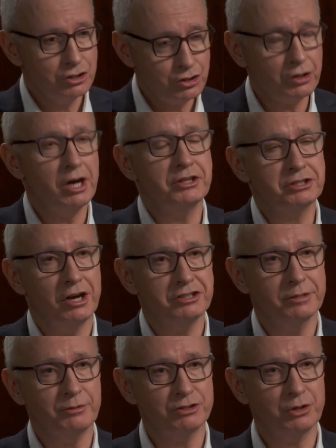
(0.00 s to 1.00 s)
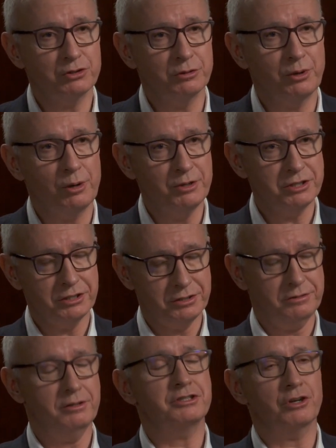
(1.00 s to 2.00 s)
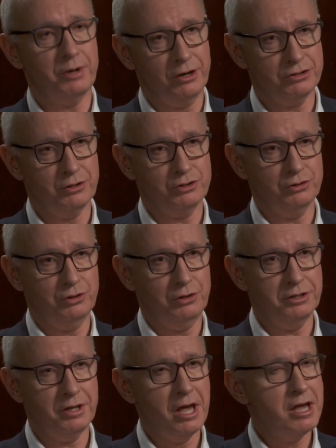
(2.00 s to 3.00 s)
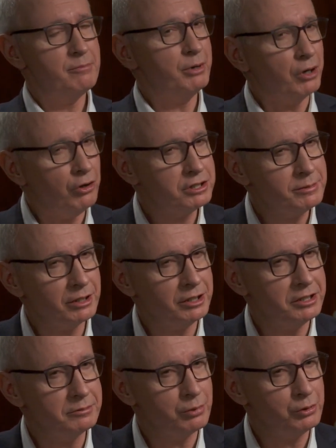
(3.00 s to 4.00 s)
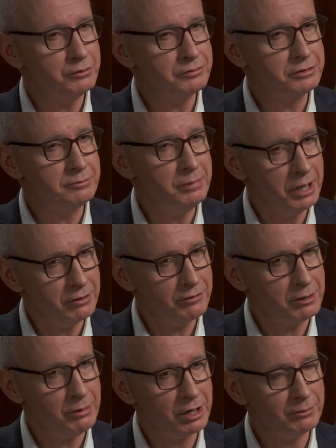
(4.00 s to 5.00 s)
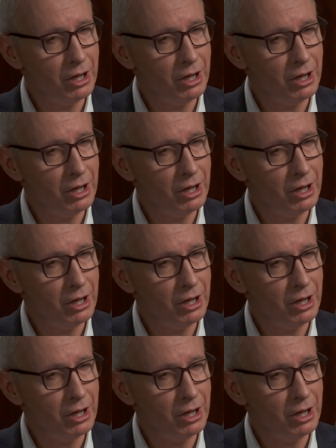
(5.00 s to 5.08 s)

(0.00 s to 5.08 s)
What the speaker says: took on this concept of social purpose as a greater social good, but ultimately it proved better for the bottom